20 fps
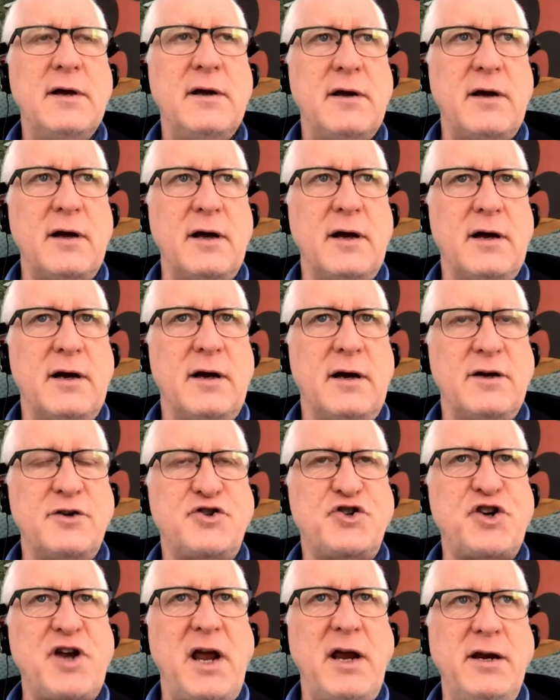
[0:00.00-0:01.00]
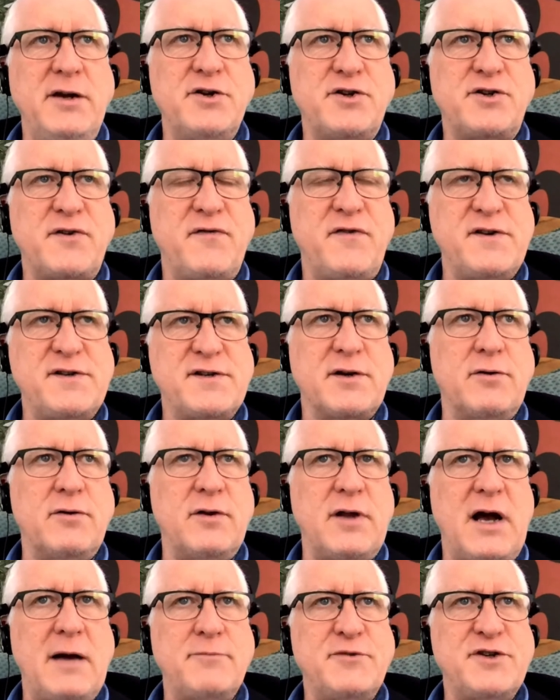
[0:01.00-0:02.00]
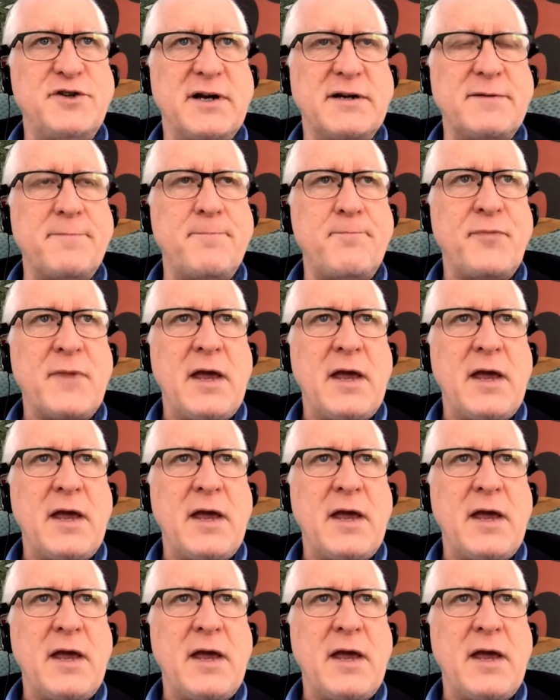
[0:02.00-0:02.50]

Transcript: uh, a changed physical object.